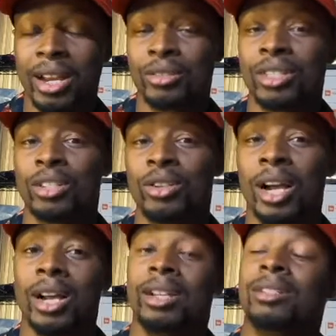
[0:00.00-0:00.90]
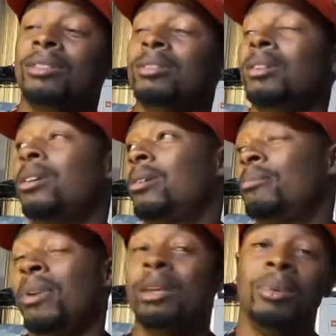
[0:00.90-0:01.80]
And I'll see you guys,
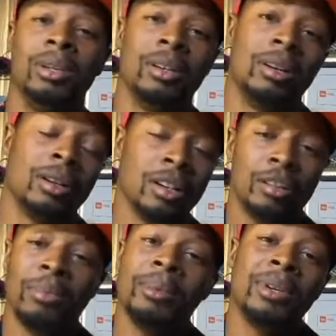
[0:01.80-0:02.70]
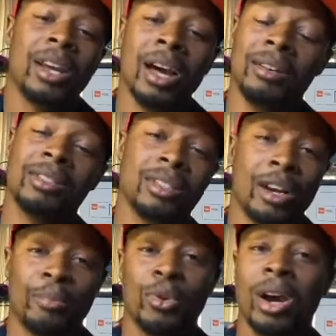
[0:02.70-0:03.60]
maybe or maybe not, I'll
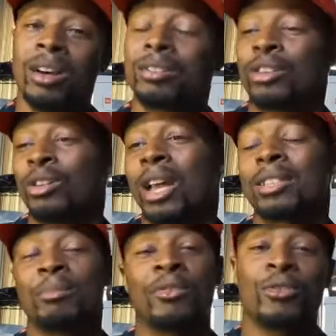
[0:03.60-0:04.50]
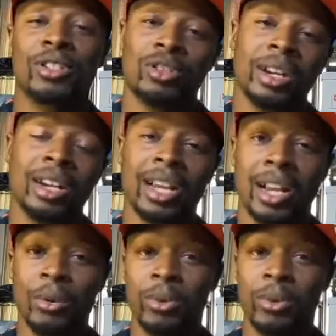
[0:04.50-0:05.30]
just help you out so you don't have to be frustrated like